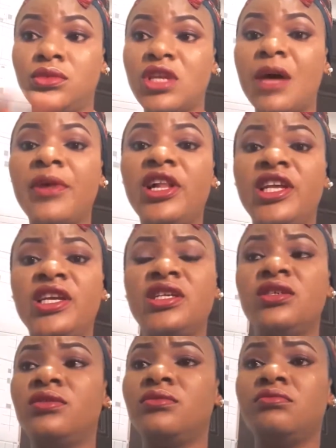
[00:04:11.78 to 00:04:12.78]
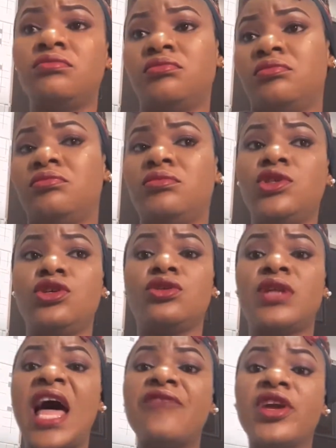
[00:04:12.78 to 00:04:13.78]
Normally, you
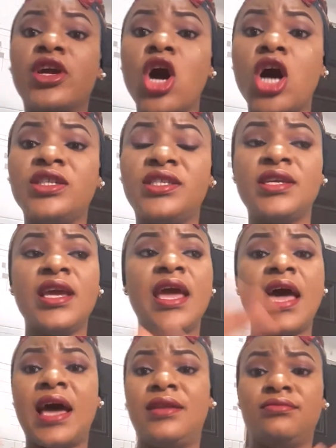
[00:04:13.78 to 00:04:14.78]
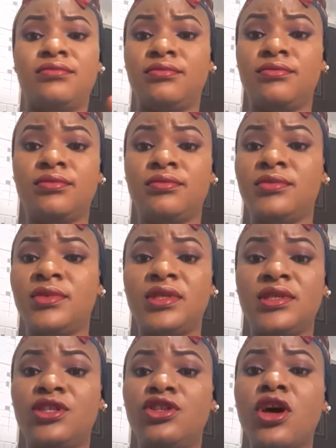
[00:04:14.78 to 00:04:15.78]
could have a cut, and
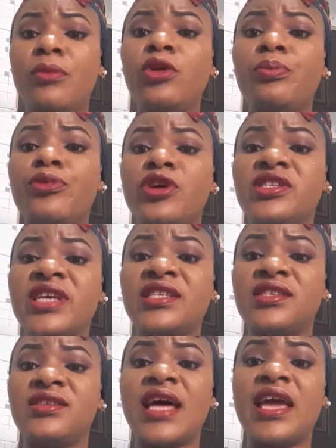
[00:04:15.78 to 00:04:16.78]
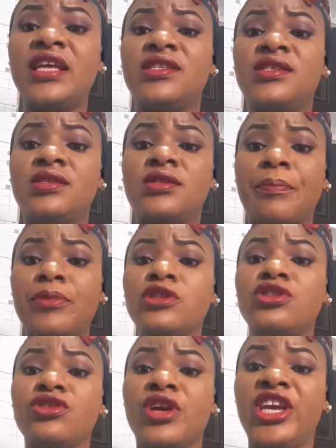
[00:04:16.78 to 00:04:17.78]
the normal process is that it's
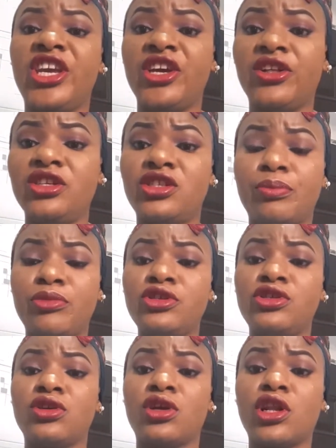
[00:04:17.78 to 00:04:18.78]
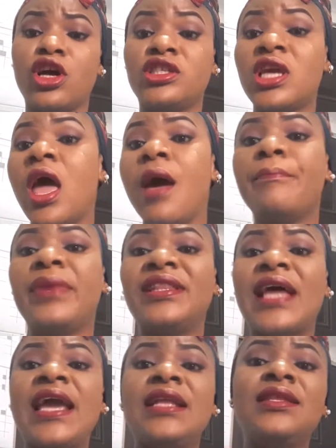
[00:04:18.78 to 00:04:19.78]
supposed to heal, it's supposed to clot, but
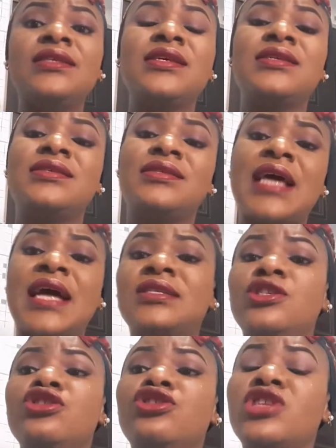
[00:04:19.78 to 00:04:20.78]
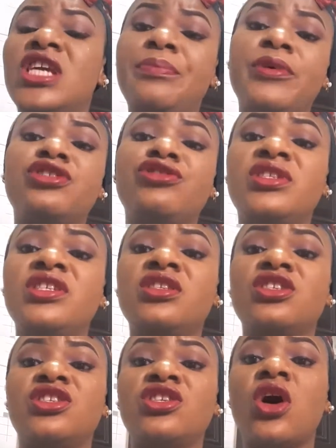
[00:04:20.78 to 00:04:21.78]
that in this instance you keep on treating
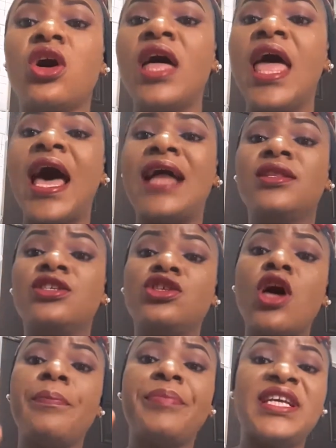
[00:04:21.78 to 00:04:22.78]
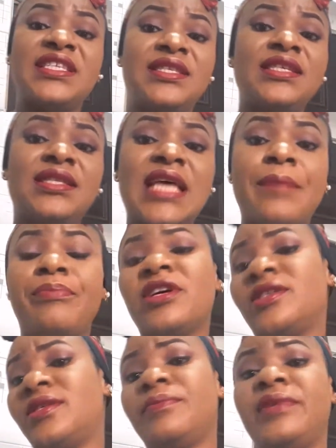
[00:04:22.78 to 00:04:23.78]
the sore and the sore persists and
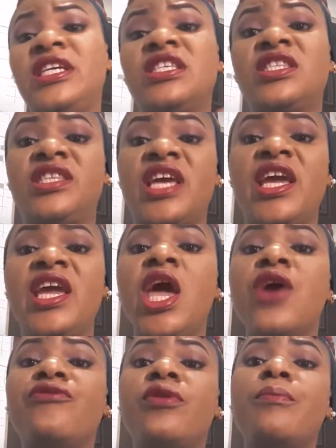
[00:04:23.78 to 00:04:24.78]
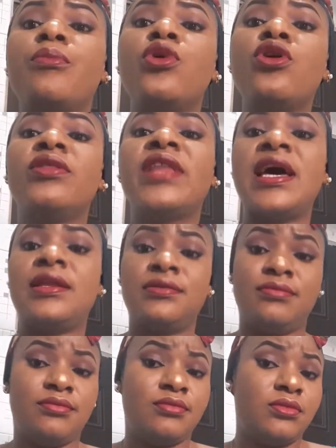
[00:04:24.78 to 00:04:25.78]
possibly stay for more than